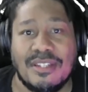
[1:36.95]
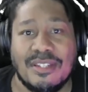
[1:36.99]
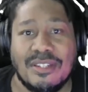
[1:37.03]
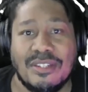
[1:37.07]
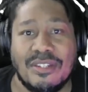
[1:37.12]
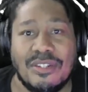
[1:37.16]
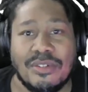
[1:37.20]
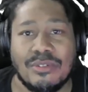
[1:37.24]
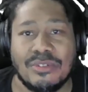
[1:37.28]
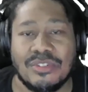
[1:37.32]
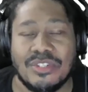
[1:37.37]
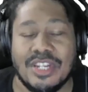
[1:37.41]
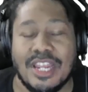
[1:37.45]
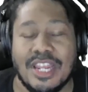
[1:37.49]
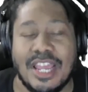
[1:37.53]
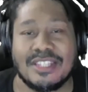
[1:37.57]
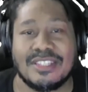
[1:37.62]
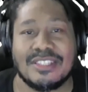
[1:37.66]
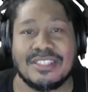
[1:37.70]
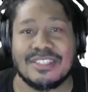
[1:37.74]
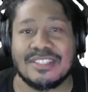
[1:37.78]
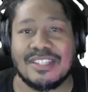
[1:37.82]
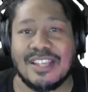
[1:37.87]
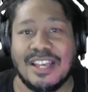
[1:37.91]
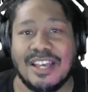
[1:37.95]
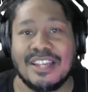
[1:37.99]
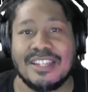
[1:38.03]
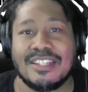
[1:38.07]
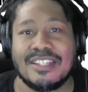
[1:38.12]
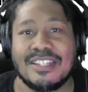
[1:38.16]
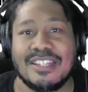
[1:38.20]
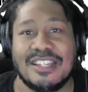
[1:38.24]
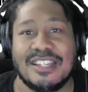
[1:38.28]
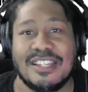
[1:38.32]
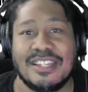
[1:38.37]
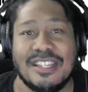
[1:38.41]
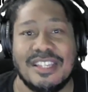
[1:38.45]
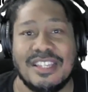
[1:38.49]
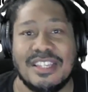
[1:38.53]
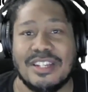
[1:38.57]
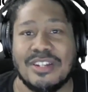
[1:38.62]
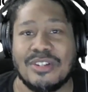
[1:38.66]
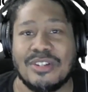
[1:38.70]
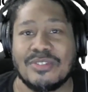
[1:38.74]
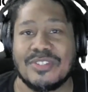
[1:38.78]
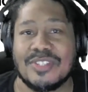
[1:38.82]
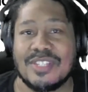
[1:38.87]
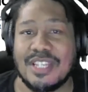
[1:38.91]
Duke Jackson's content, and he
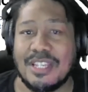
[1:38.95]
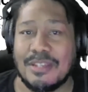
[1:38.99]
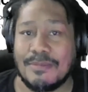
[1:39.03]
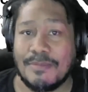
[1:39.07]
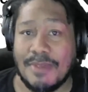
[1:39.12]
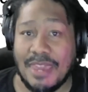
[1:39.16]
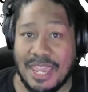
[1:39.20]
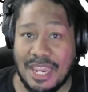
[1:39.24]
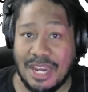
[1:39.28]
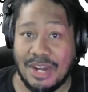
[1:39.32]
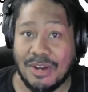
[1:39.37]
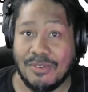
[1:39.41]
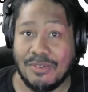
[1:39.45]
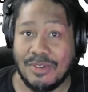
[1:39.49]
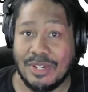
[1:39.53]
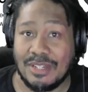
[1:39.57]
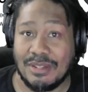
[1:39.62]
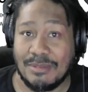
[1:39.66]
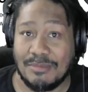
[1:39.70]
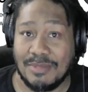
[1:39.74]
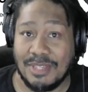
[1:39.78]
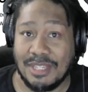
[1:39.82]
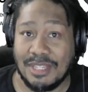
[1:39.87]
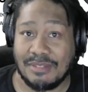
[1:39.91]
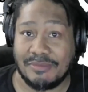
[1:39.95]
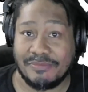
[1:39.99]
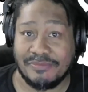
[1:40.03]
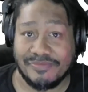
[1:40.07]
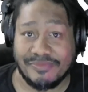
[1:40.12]
don't seem angry to me.